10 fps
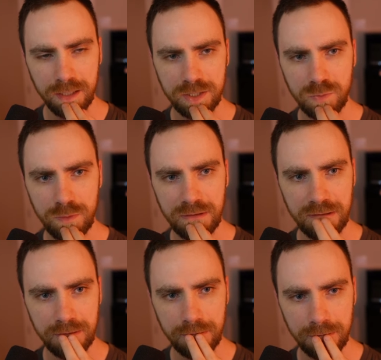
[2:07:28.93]
because
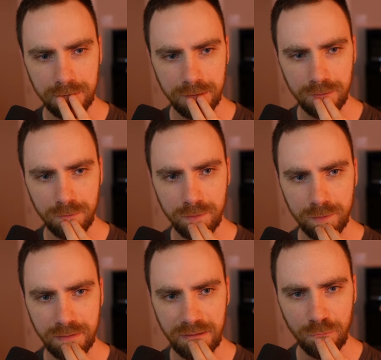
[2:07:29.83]
we're
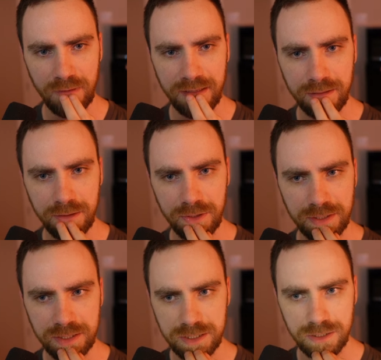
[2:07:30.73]
like right here
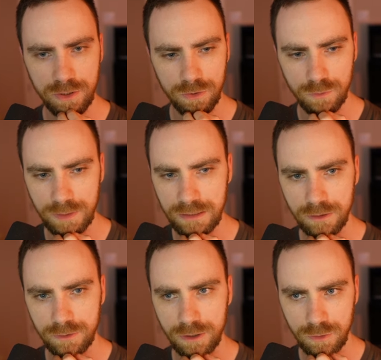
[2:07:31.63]
in this code, we
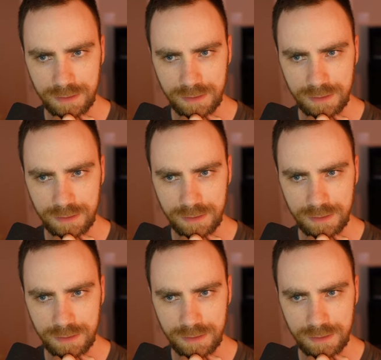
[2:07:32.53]
don't know